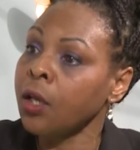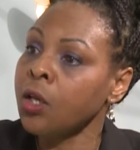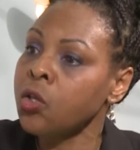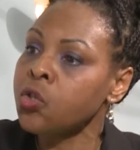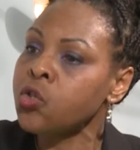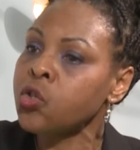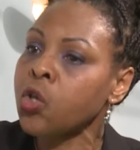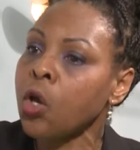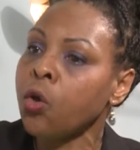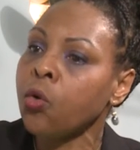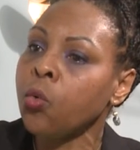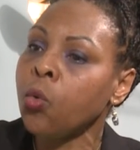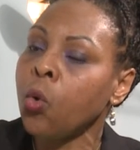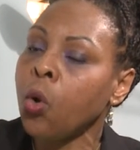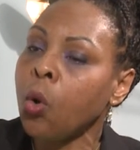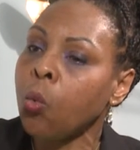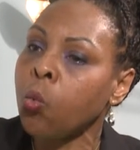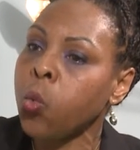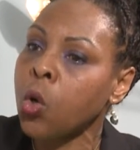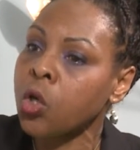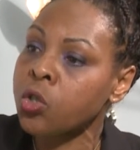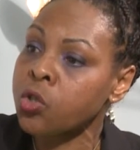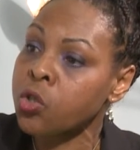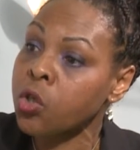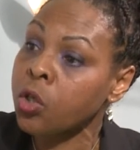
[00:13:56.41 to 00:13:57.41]
so
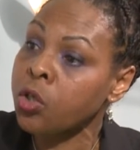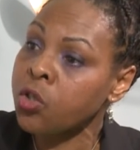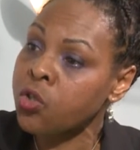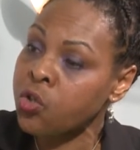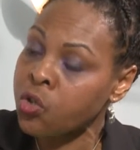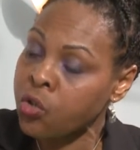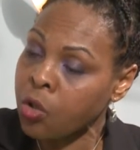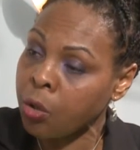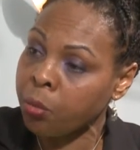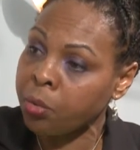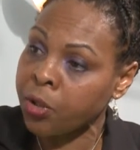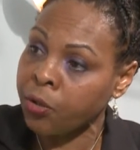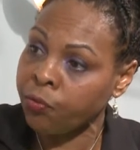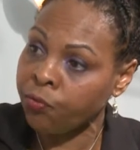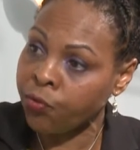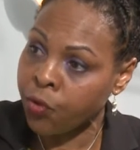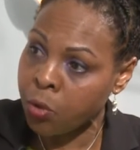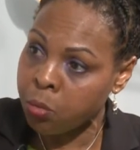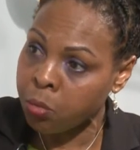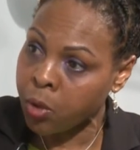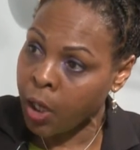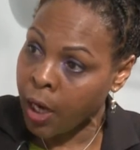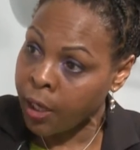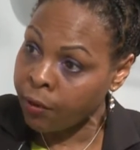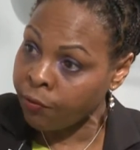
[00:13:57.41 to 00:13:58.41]
what's going to stop them
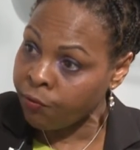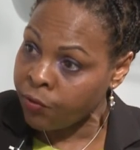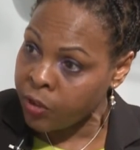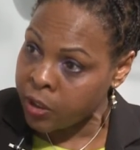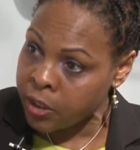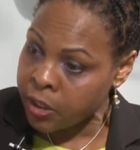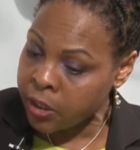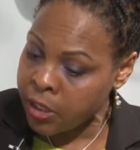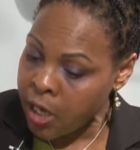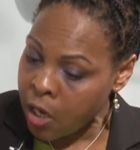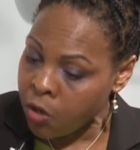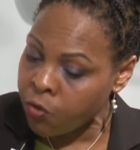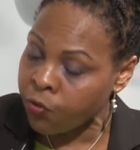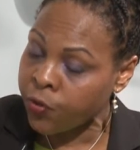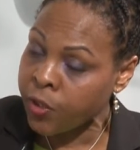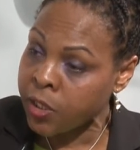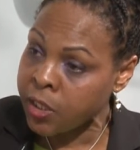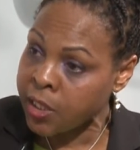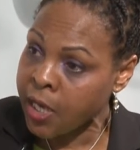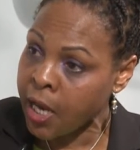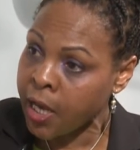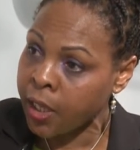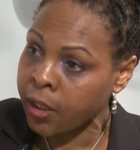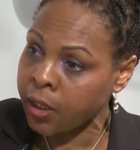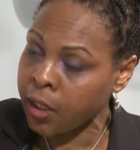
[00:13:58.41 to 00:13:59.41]
from kind of delving
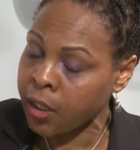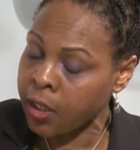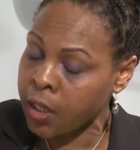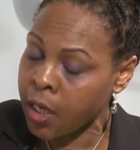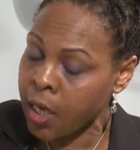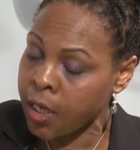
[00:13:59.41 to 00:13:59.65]
down in,